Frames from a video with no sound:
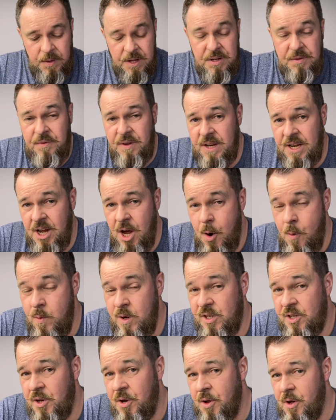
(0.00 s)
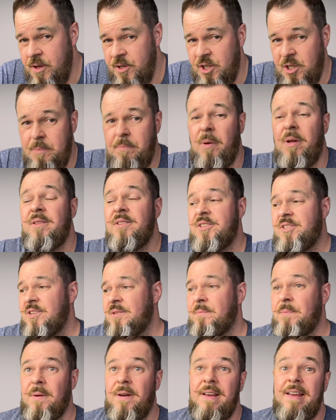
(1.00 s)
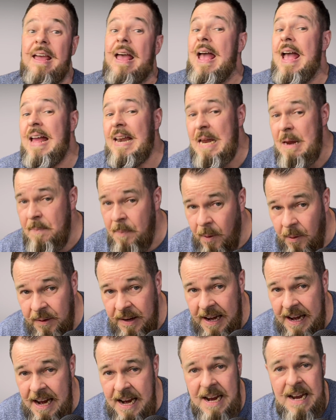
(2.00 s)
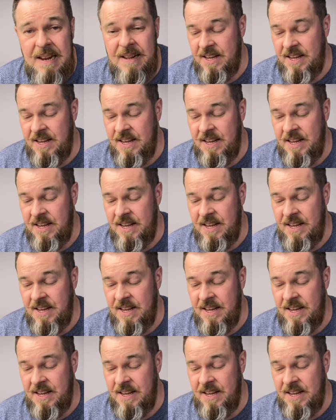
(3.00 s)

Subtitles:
This video was not sponsored by anybody.